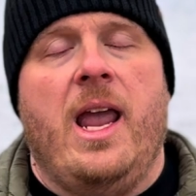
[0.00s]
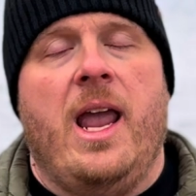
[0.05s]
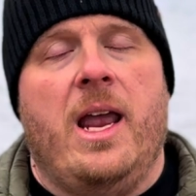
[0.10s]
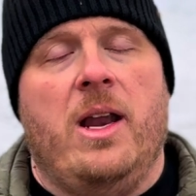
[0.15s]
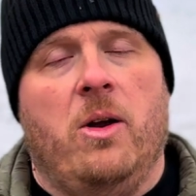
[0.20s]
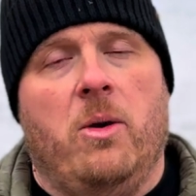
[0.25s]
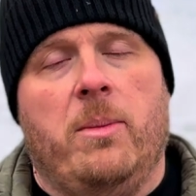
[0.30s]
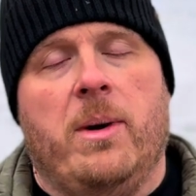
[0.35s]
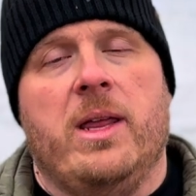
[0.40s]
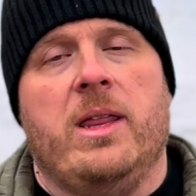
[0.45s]

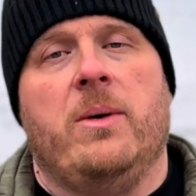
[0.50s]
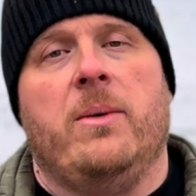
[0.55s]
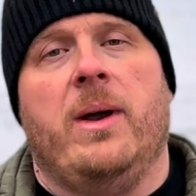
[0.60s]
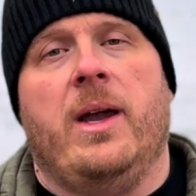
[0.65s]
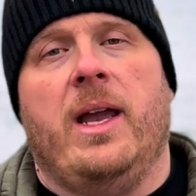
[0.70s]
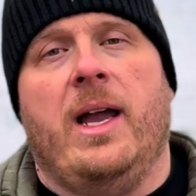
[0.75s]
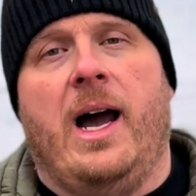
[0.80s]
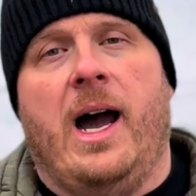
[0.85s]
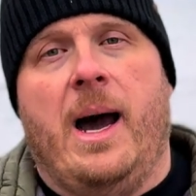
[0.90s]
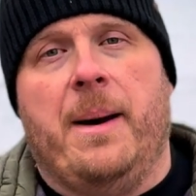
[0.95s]
by the
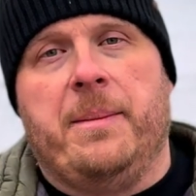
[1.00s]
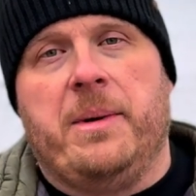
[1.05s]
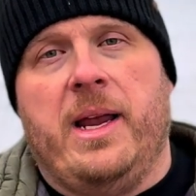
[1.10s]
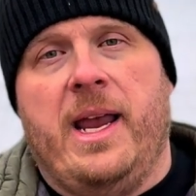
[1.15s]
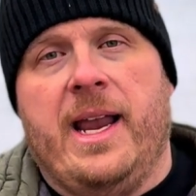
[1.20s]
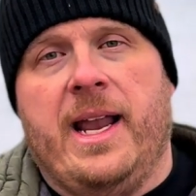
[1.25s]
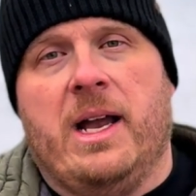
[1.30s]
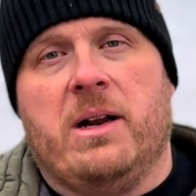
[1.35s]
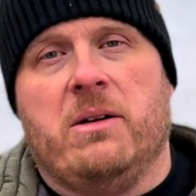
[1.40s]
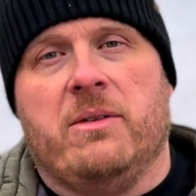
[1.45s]
way, I'm going to
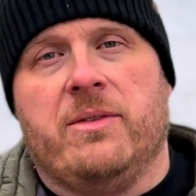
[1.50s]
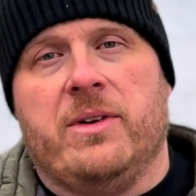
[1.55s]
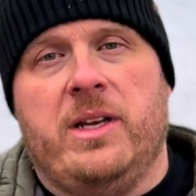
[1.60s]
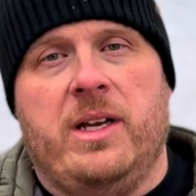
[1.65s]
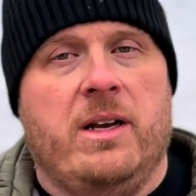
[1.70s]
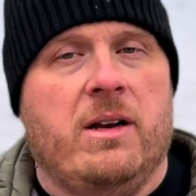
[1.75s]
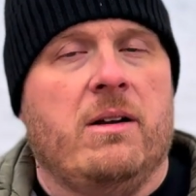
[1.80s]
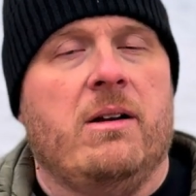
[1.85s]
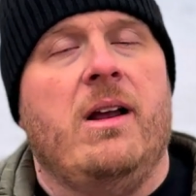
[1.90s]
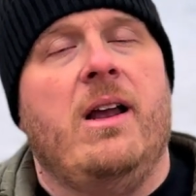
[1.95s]
hang out over
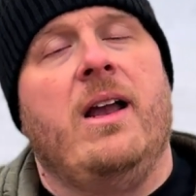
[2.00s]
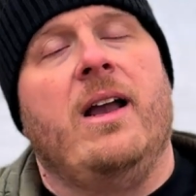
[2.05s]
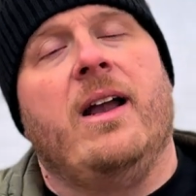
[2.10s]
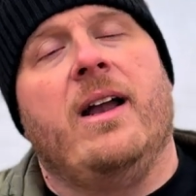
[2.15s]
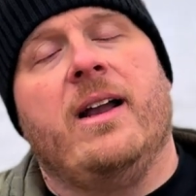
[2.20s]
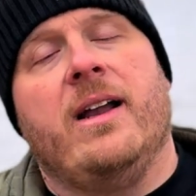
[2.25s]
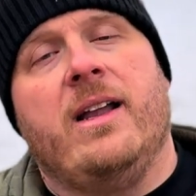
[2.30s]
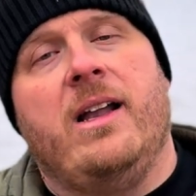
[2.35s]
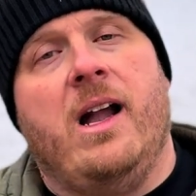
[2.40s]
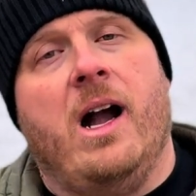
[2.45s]
here.
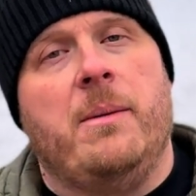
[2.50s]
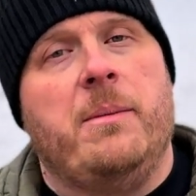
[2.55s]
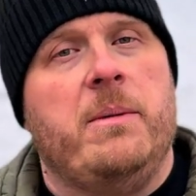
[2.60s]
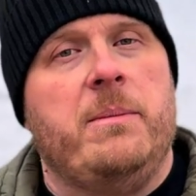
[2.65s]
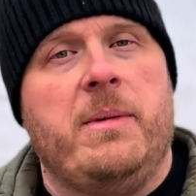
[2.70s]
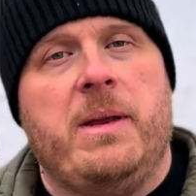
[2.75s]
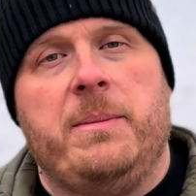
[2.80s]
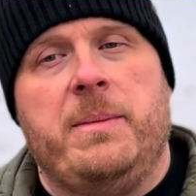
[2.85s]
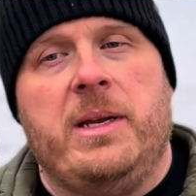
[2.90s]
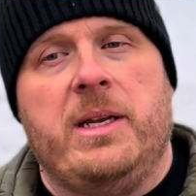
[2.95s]
Come
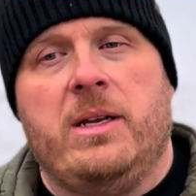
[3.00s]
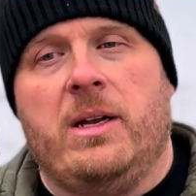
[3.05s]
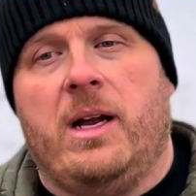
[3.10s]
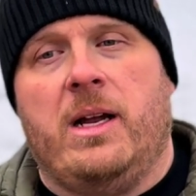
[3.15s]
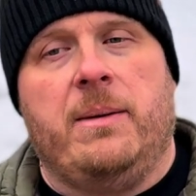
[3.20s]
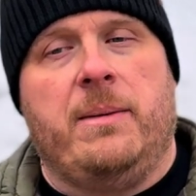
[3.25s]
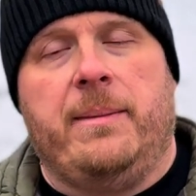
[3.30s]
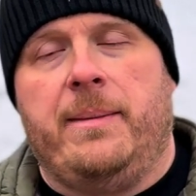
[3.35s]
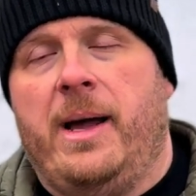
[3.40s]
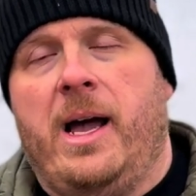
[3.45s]
and meet me, and
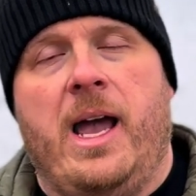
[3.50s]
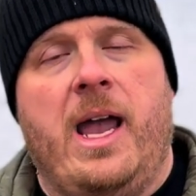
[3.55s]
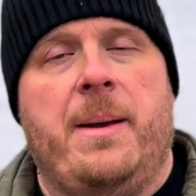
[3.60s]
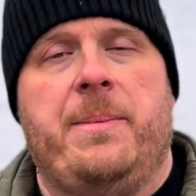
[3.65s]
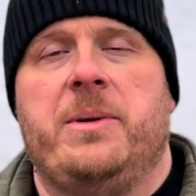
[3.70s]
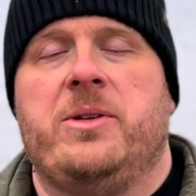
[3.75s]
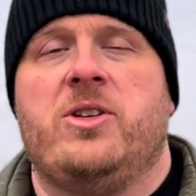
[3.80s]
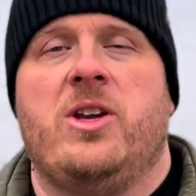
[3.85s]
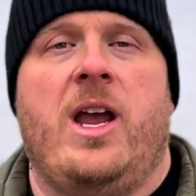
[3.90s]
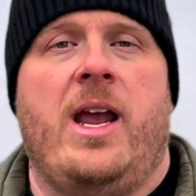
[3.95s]
I'm
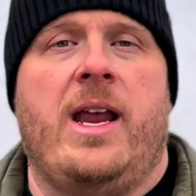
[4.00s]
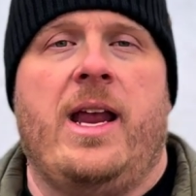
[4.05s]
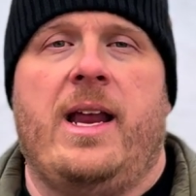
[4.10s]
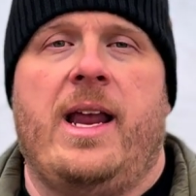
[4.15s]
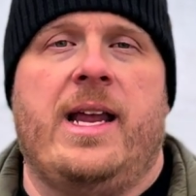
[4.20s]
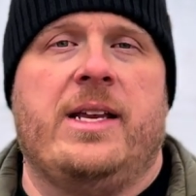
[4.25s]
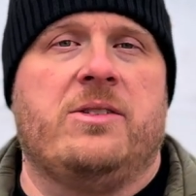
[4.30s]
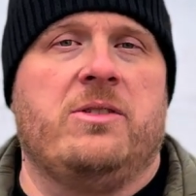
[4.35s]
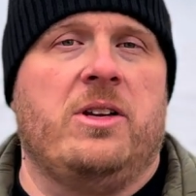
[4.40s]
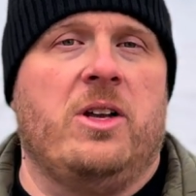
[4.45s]
happy to chat,
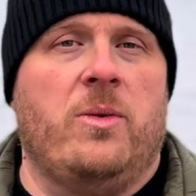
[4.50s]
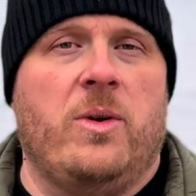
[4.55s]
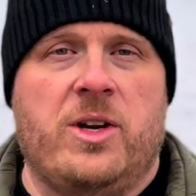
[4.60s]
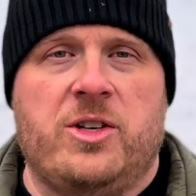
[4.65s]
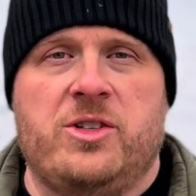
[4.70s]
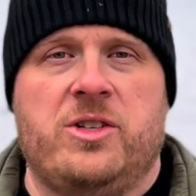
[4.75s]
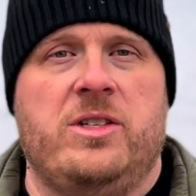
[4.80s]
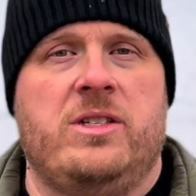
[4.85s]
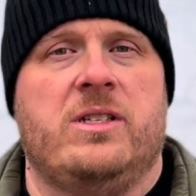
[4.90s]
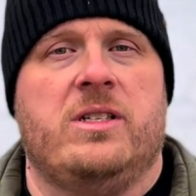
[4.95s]
answer any
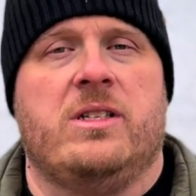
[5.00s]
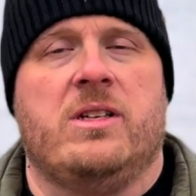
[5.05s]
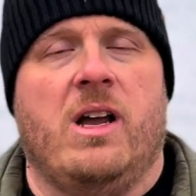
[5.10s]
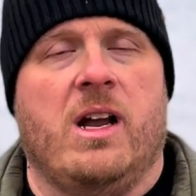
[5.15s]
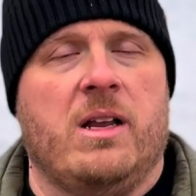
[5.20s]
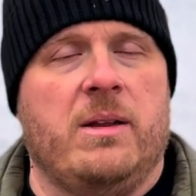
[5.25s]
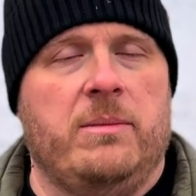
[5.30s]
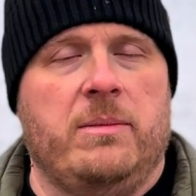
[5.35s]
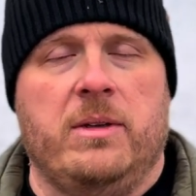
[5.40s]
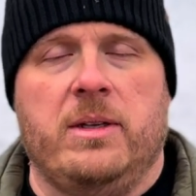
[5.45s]
questions and
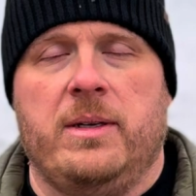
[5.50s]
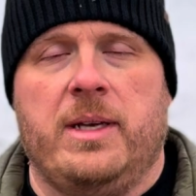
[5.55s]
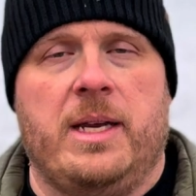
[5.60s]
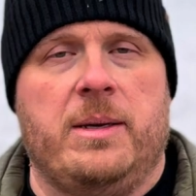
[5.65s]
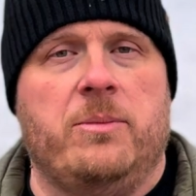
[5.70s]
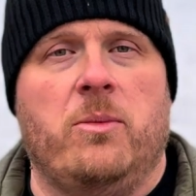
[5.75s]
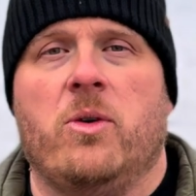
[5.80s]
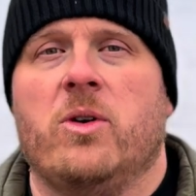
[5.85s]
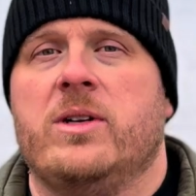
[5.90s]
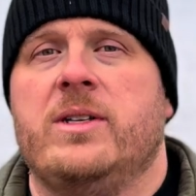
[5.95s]
talk
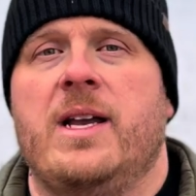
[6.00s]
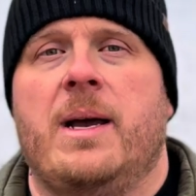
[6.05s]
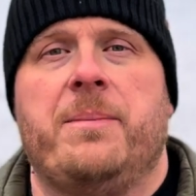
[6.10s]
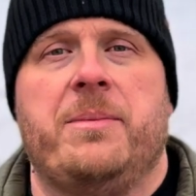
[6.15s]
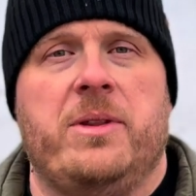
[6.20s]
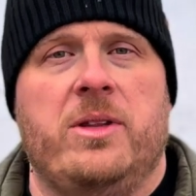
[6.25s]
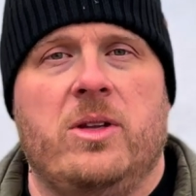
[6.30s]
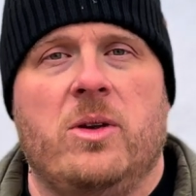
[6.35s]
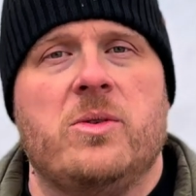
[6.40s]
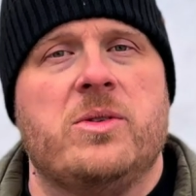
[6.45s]
in more
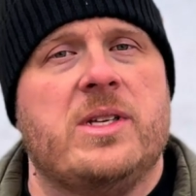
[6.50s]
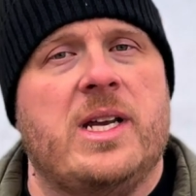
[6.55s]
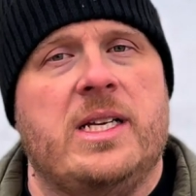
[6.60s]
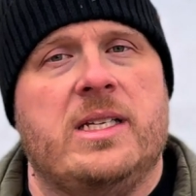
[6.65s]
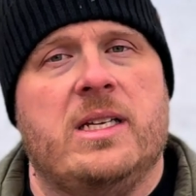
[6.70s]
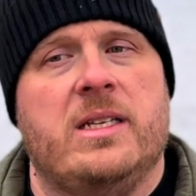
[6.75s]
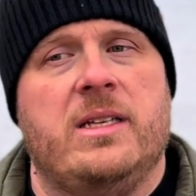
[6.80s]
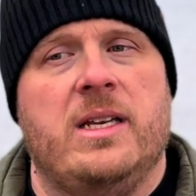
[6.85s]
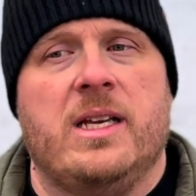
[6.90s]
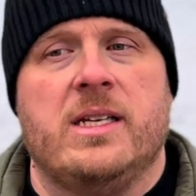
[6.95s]
depth and those
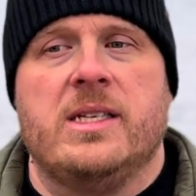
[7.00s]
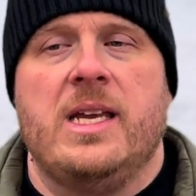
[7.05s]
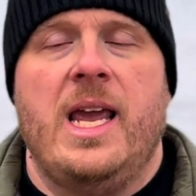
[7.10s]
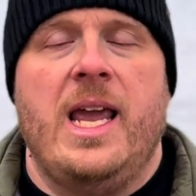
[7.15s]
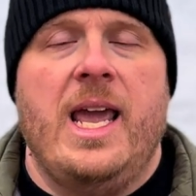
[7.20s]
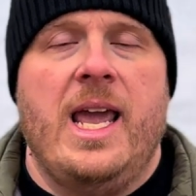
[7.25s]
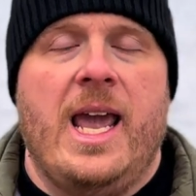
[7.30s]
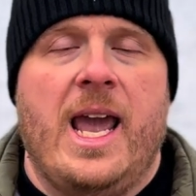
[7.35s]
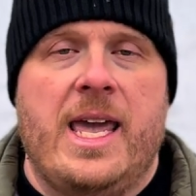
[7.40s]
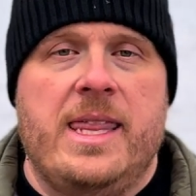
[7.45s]
kinds of things.
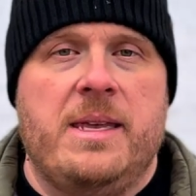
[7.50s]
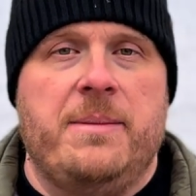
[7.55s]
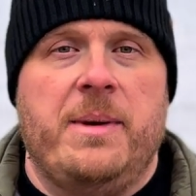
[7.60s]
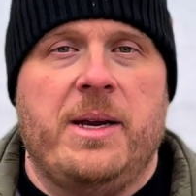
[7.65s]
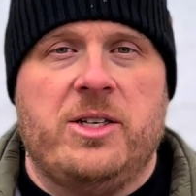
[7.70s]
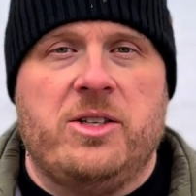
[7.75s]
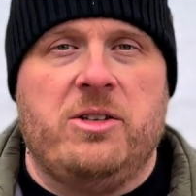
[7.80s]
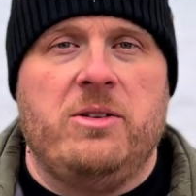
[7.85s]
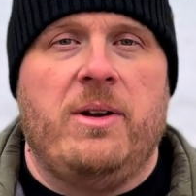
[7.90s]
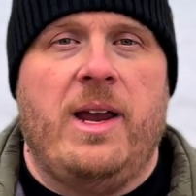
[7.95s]
And then
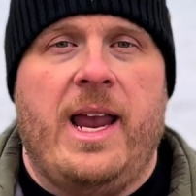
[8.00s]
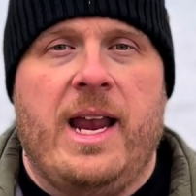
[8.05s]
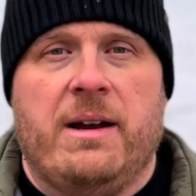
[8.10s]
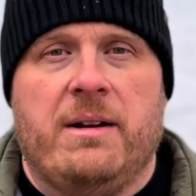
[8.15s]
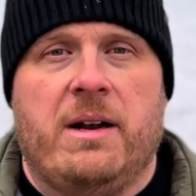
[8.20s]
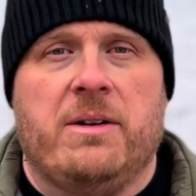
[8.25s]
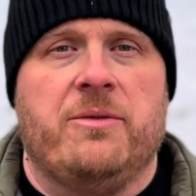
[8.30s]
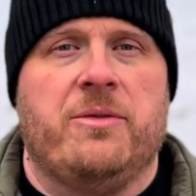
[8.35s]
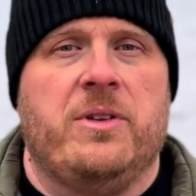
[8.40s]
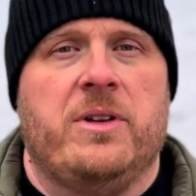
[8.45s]
make sure you hang
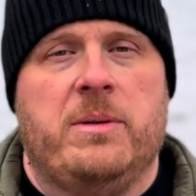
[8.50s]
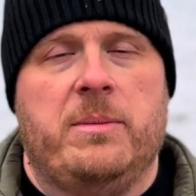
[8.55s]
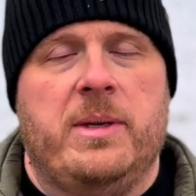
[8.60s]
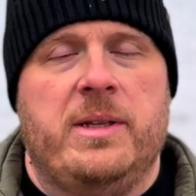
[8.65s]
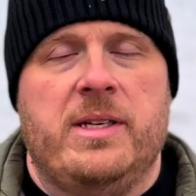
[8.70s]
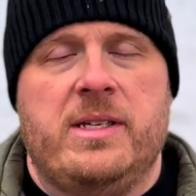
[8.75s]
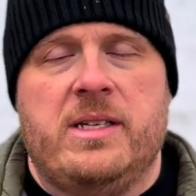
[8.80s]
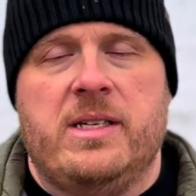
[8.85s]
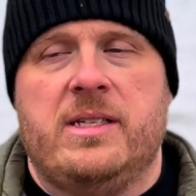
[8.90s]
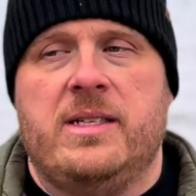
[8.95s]
around for a little bit.
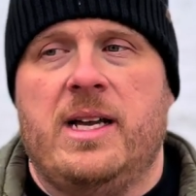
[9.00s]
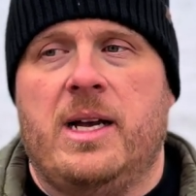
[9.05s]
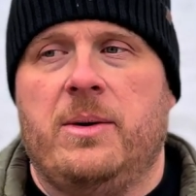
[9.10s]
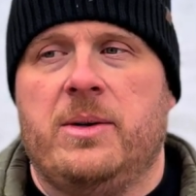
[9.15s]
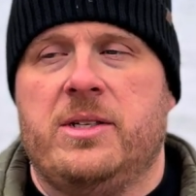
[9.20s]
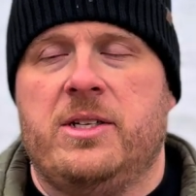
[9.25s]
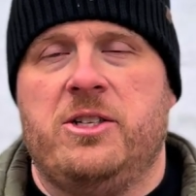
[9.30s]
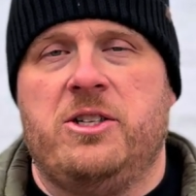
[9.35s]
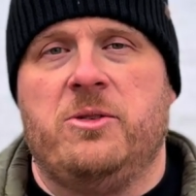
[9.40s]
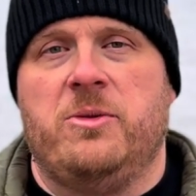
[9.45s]
This is not
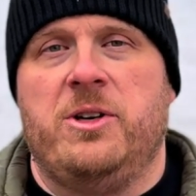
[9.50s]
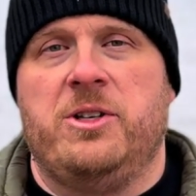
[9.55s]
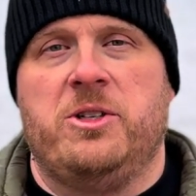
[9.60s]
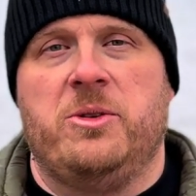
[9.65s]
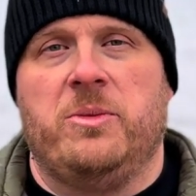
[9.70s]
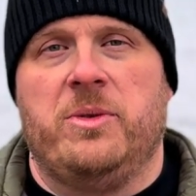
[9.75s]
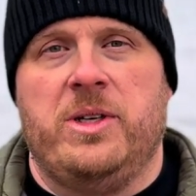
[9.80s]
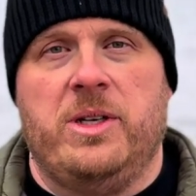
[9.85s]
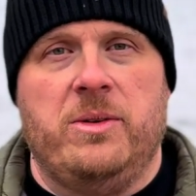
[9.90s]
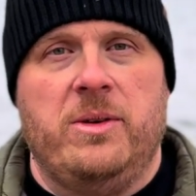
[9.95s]
a
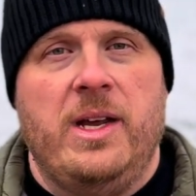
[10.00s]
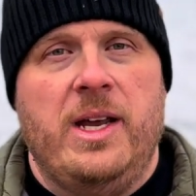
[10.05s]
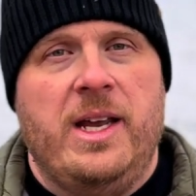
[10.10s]
situation where you